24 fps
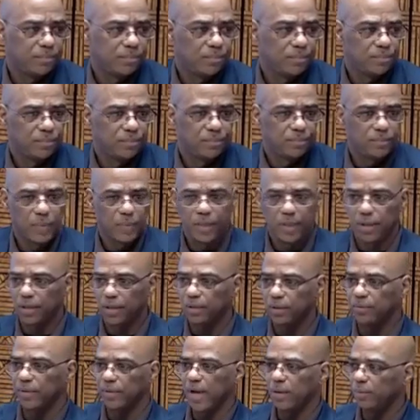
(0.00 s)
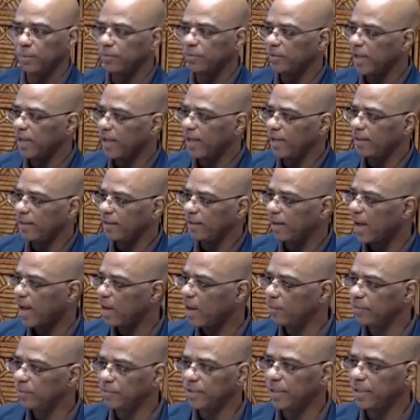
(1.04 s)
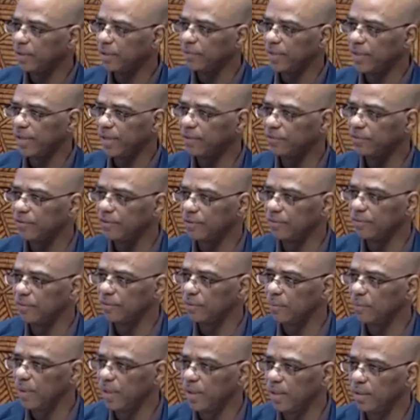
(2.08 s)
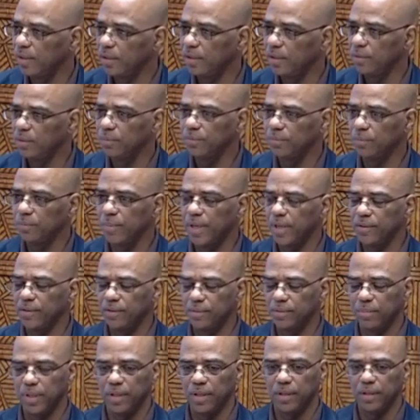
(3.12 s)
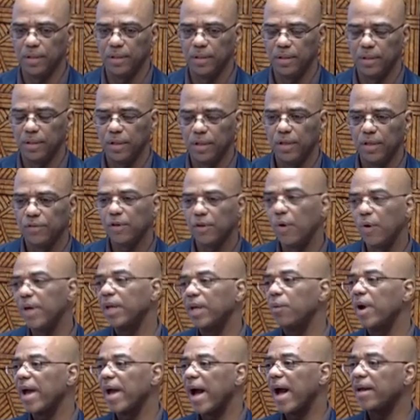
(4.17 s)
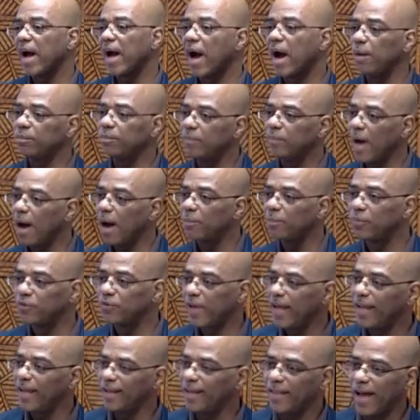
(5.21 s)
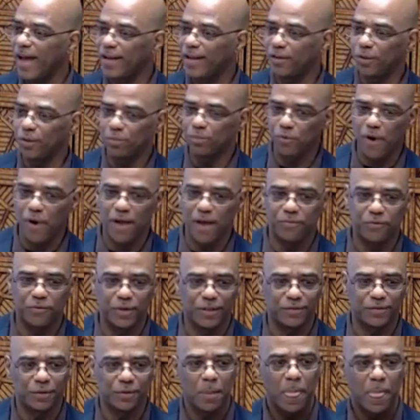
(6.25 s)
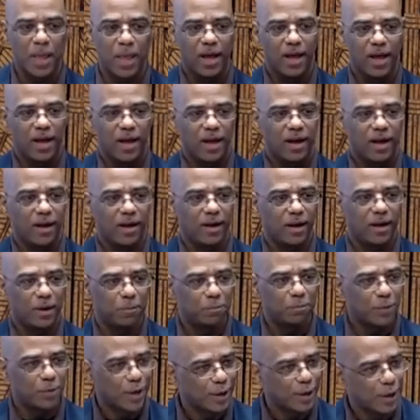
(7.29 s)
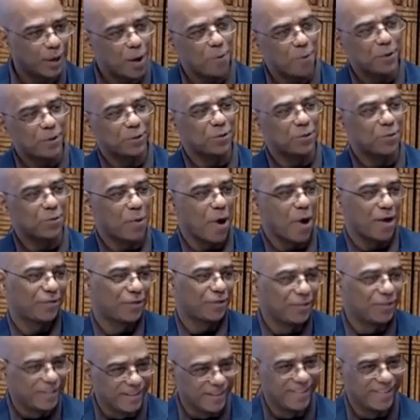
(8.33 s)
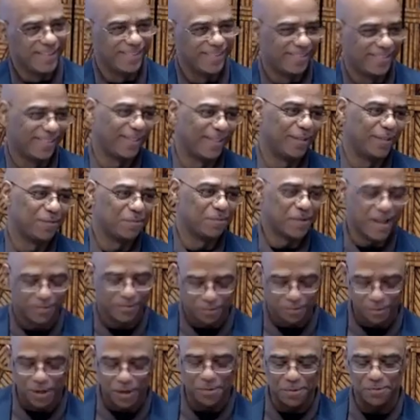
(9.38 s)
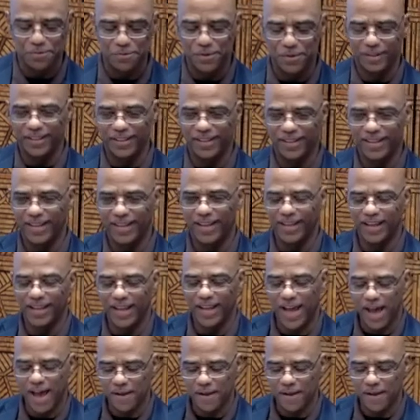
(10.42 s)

you know, that was the hand that I was dealt. That's just the way it was meant to be. So anyway, I'm saying that to preface going through Washington, D.C. That's what I was really getting at.